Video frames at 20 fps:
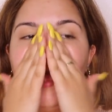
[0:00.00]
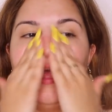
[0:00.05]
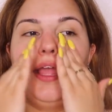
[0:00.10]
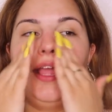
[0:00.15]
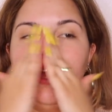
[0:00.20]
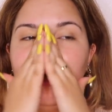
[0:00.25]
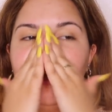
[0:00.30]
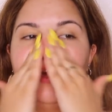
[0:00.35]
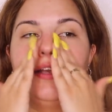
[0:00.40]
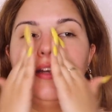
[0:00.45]

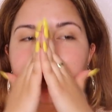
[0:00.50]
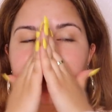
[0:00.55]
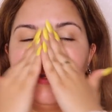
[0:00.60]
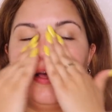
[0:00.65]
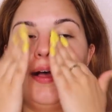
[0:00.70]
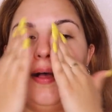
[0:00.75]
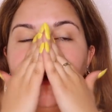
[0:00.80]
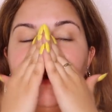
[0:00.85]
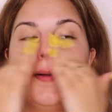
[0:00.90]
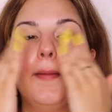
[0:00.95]
And
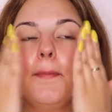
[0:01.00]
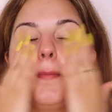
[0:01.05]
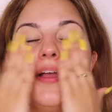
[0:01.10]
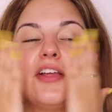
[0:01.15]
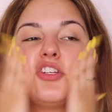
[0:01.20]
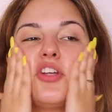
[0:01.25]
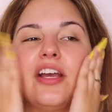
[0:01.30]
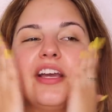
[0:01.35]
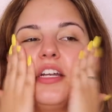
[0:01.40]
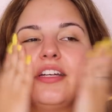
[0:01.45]
I
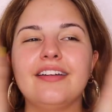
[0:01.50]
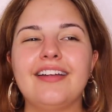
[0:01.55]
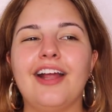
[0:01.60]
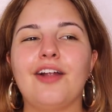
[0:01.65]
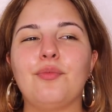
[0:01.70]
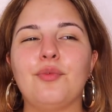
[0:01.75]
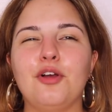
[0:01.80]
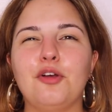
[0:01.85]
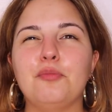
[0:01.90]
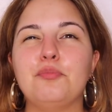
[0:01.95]
try to
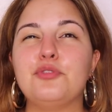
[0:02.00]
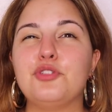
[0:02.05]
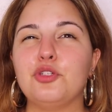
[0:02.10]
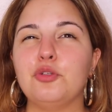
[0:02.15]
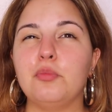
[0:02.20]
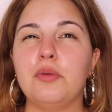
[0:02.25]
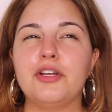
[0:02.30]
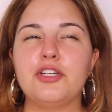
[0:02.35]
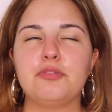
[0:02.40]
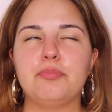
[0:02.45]
not rub too
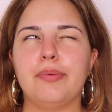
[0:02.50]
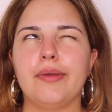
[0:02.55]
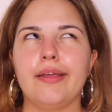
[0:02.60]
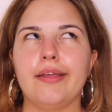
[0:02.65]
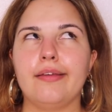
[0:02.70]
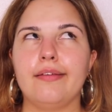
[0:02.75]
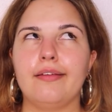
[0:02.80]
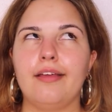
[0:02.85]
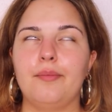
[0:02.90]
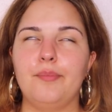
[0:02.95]
much,
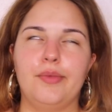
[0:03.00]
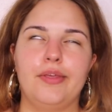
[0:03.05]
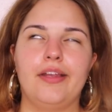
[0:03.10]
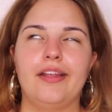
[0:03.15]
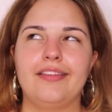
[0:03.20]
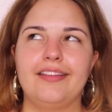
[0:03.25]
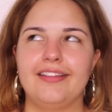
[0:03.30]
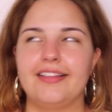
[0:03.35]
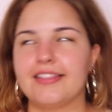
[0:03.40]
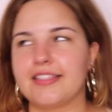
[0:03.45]
but I mean, I
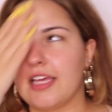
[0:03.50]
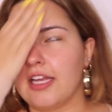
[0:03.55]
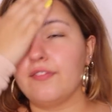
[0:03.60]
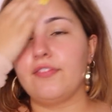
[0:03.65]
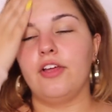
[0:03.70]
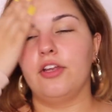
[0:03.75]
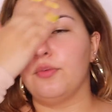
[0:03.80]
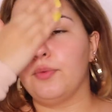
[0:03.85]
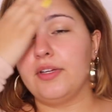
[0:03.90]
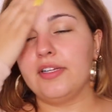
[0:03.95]
think it's kind of
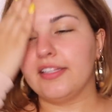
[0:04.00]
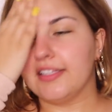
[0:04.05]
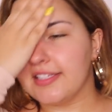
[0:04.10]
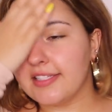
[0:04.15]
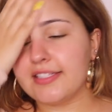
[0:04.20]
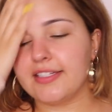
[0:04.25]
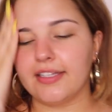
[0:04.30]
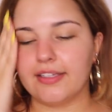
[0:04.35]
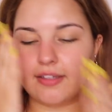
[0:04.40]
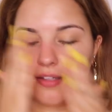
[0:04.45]

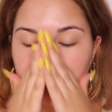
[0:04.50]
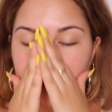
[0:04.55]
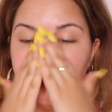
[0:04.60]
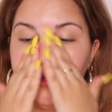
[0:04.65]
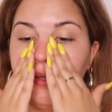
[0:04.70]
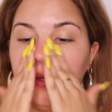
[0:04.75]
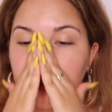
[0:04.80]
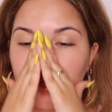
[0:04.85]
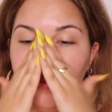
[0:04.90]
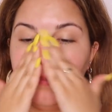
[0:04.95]
unrealistic,
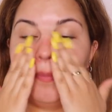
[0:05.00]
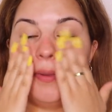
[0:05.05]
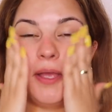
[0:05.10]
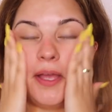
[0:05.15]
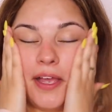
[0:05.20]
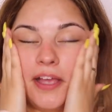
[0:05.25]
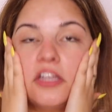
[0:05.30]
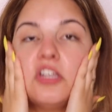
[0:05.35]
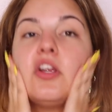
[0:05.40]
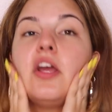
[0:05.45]
but
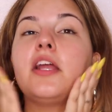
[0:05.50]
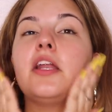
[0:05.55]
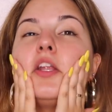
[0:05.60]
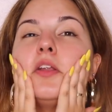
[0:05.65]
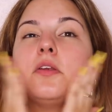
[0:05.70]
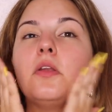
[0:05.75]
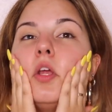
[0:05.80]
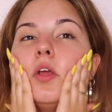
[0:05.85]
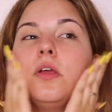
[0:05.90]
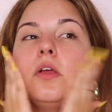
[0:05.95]
I try to,